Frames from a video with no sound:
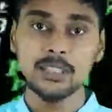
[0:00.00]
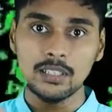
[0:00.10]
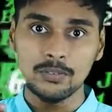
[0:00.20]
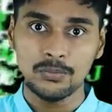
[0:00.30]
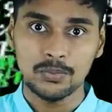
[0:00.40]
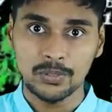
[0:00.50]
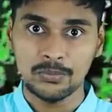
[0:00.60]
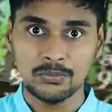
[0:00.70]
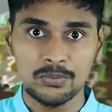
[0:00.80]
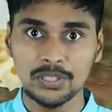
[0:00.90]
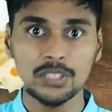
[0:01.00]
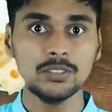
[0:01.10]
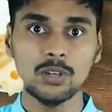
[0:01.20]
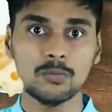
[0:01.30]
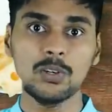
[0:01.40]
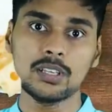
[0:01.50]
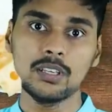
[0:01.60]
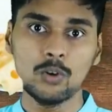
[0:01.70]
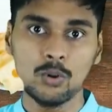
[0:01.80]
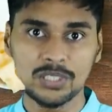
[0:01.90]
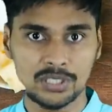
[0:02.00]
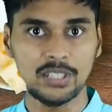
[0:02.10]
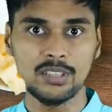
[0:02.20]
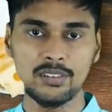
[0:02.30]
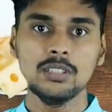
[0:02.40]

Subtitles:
if fish is not working, go with chicken.